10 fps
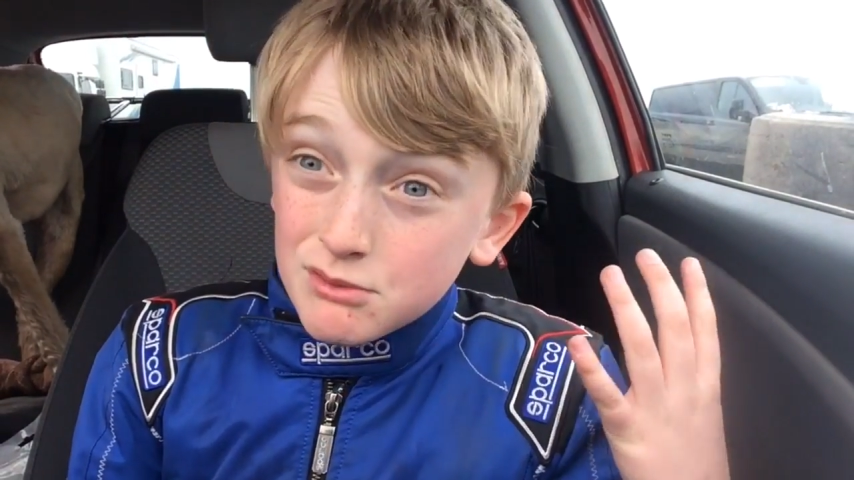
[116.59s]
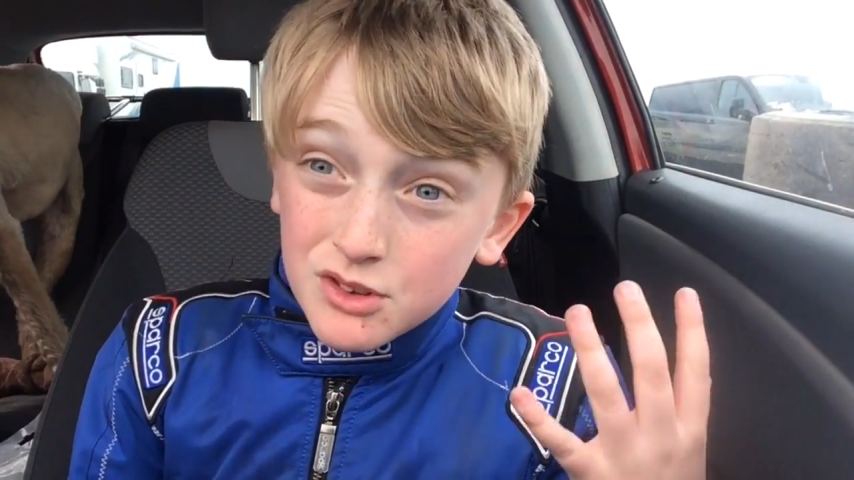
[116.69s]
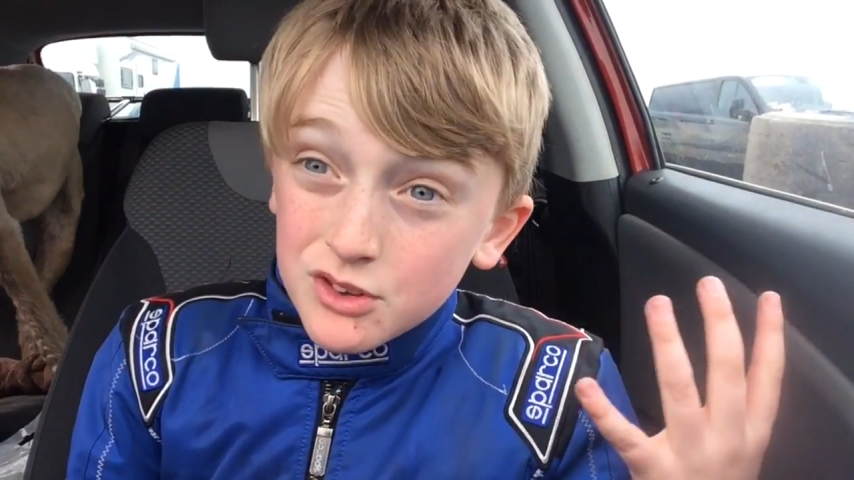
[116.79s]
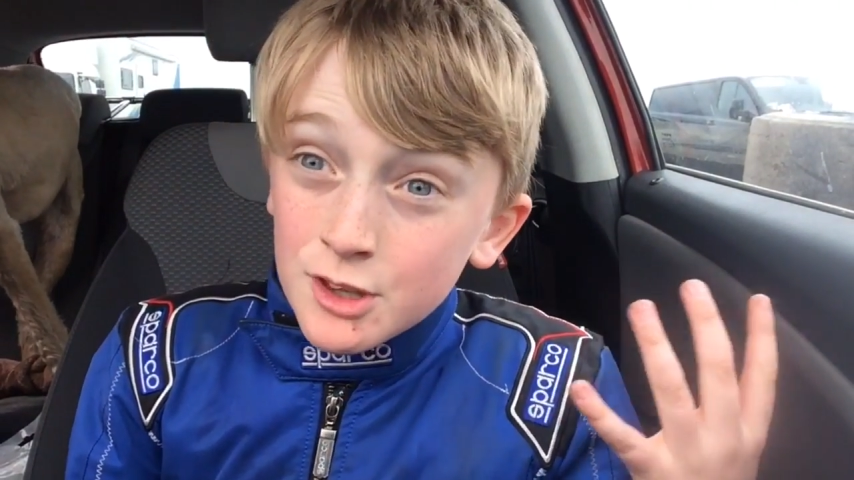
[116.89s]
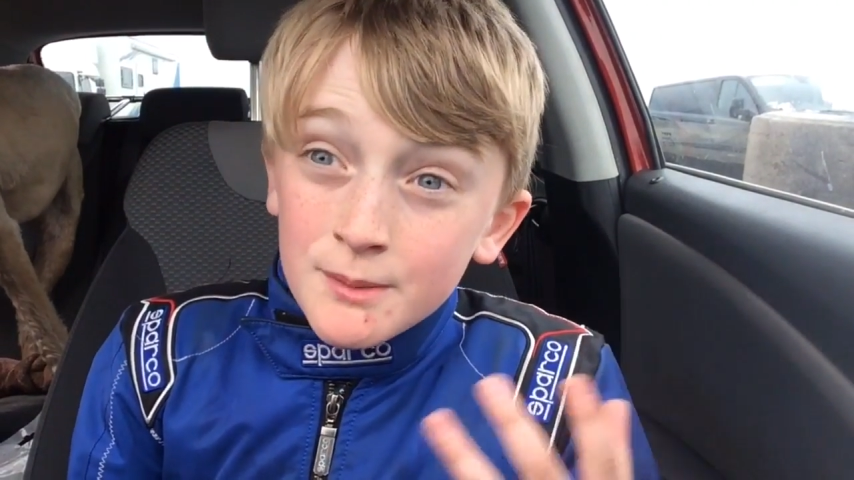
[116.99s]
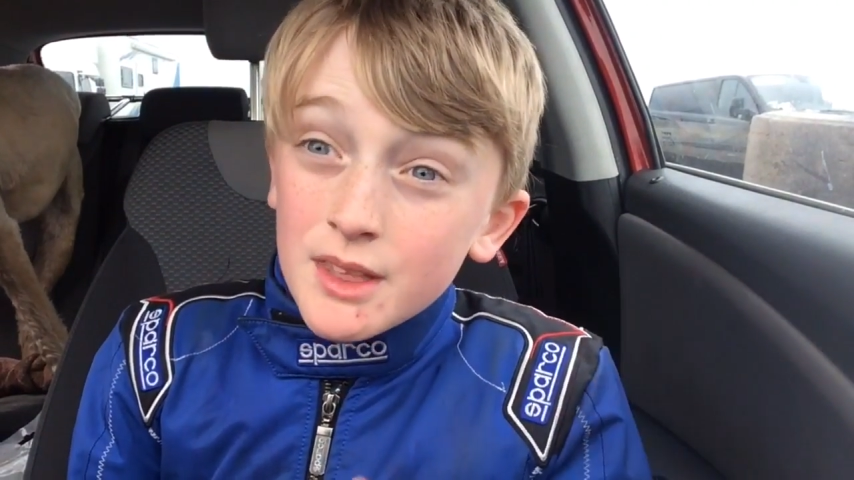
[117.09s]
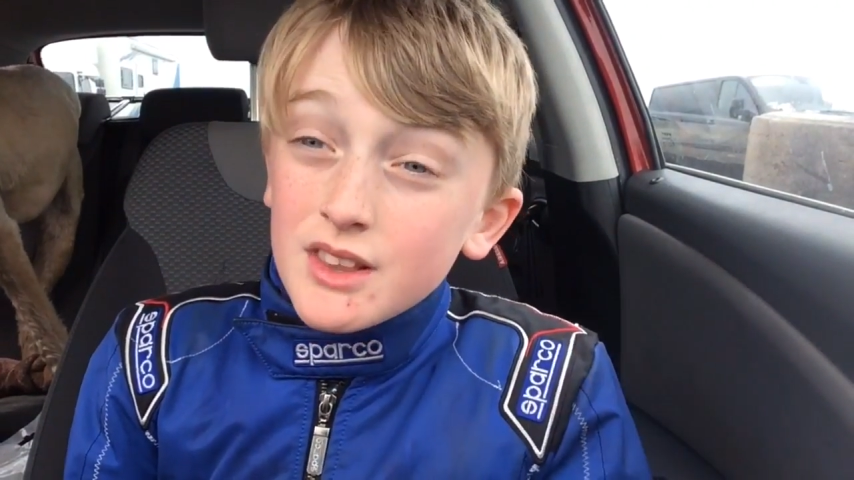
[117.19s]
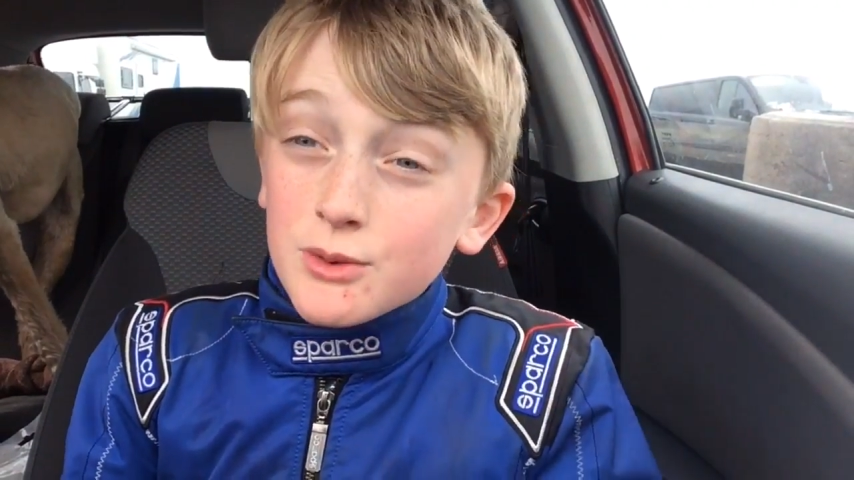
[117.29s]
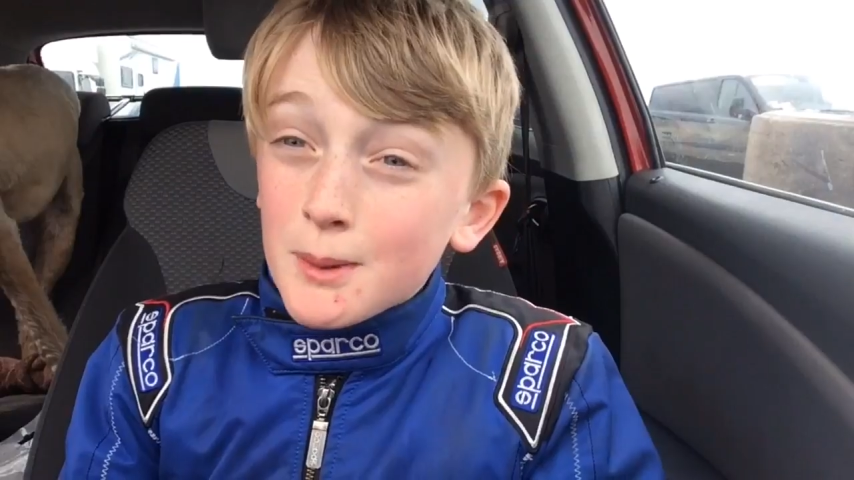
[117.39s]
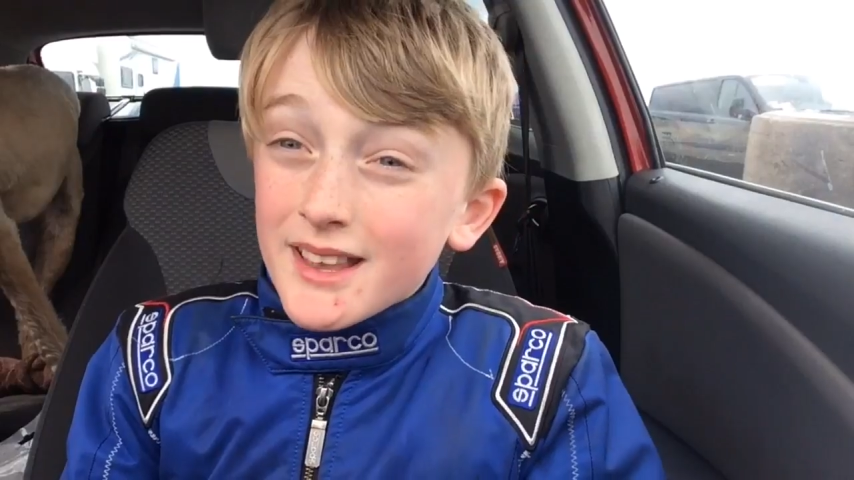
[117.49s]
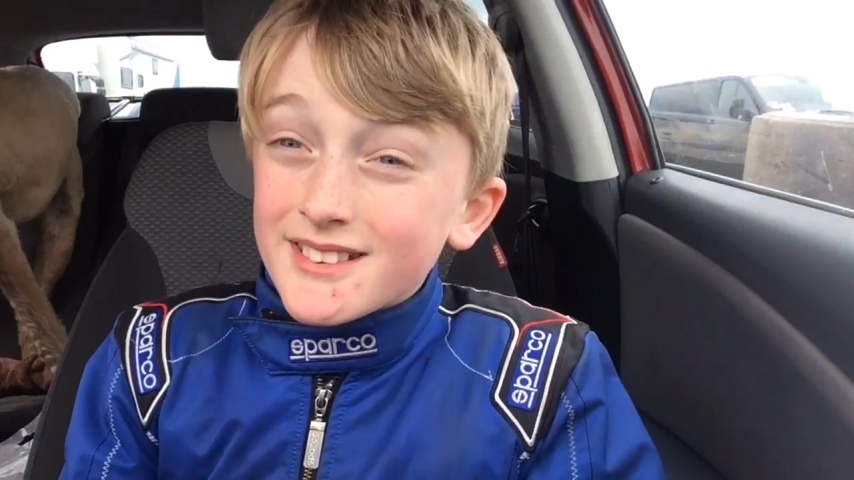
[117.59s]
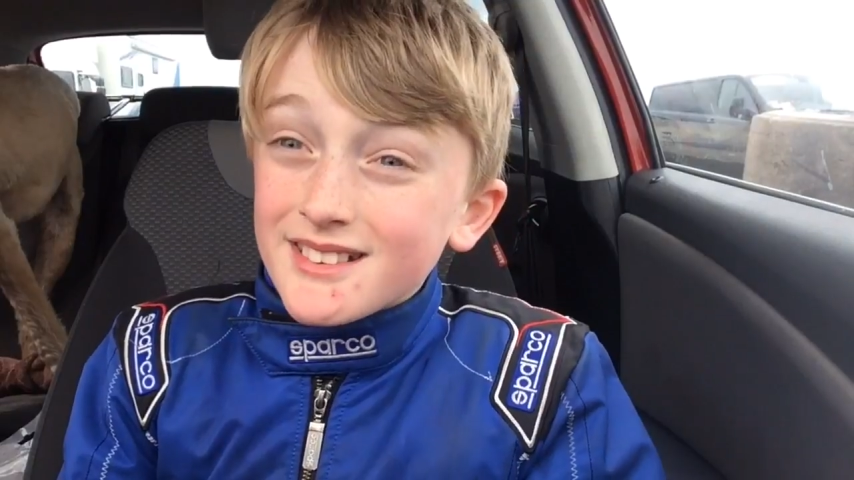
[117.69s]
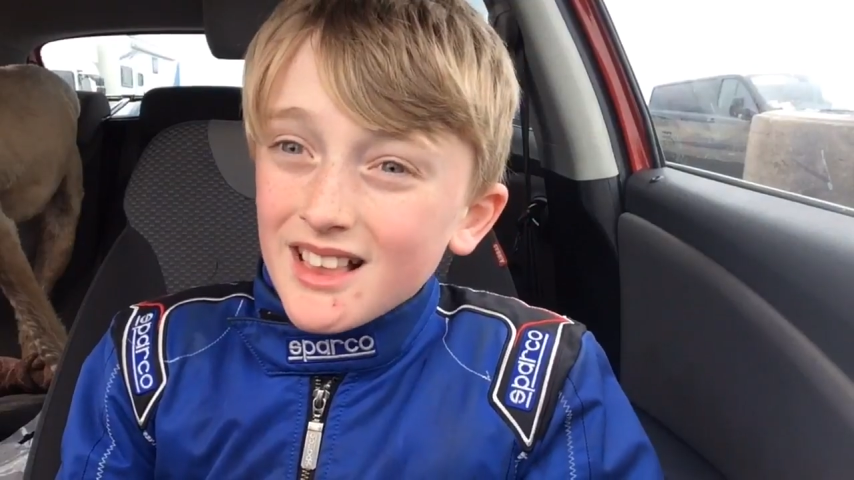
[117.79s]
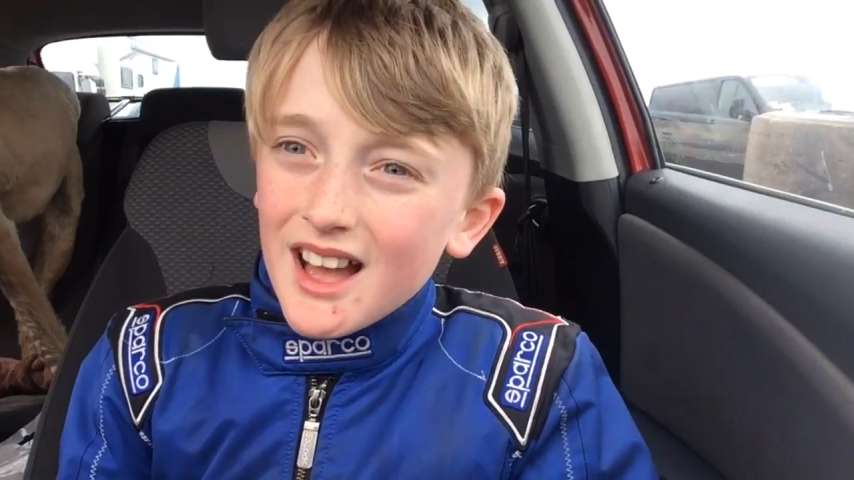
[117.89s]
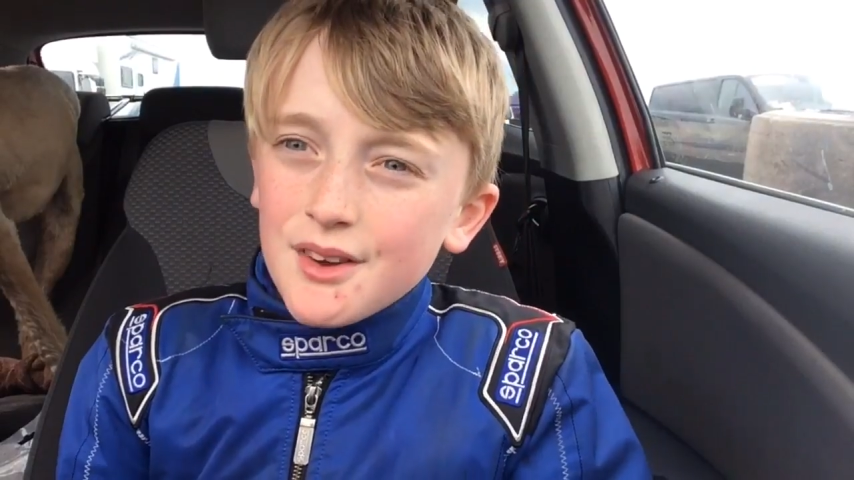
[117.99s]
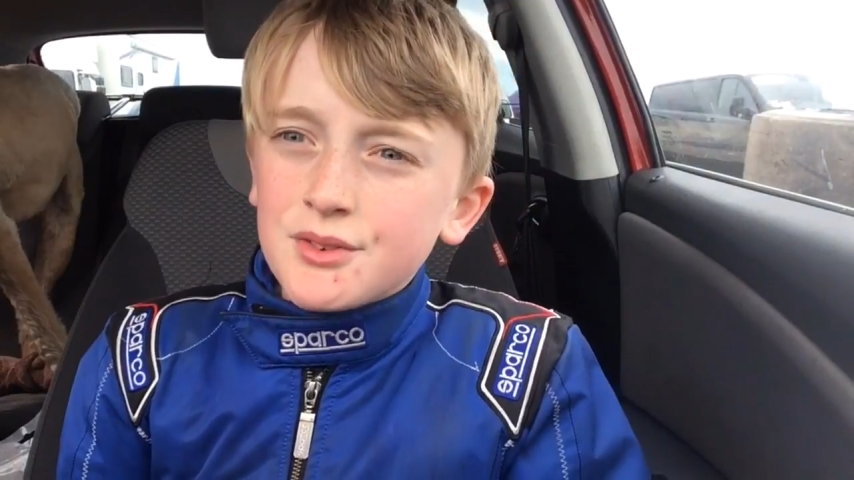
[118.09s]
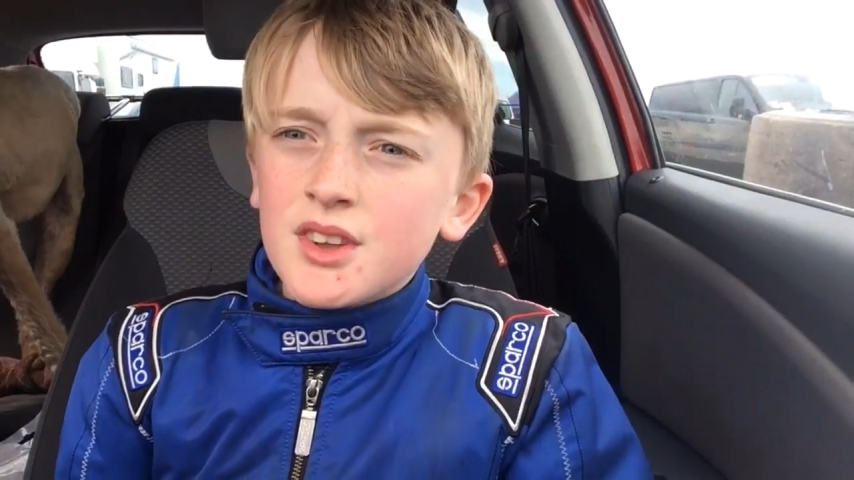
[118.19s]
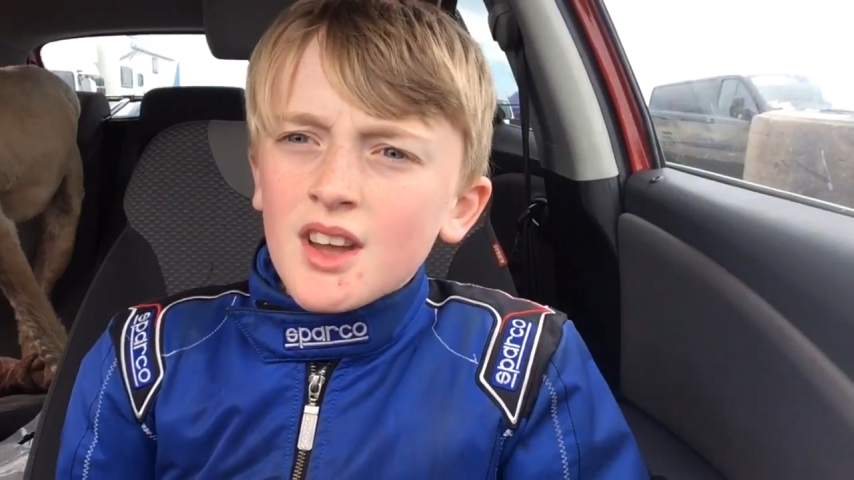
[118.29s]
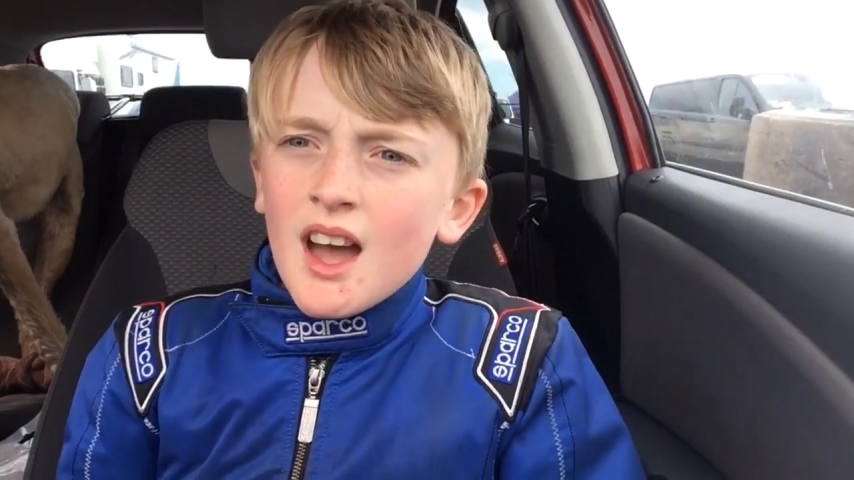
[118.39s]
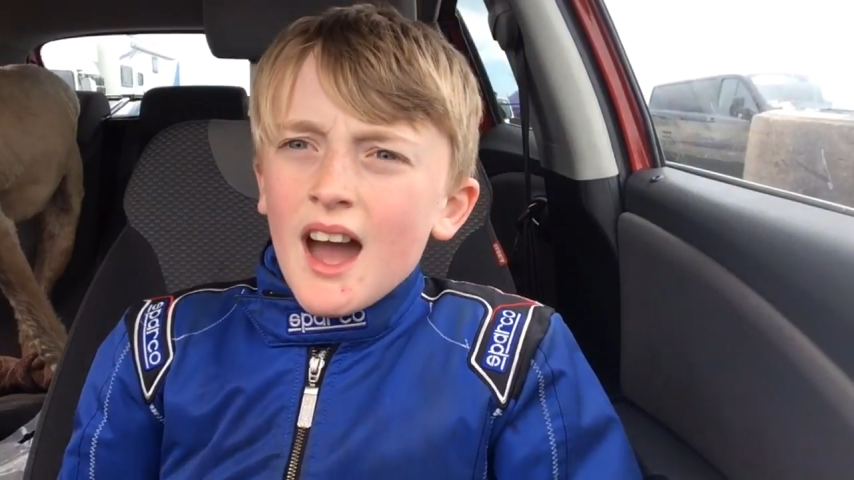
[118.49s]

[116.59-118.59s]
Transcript: something spaces left,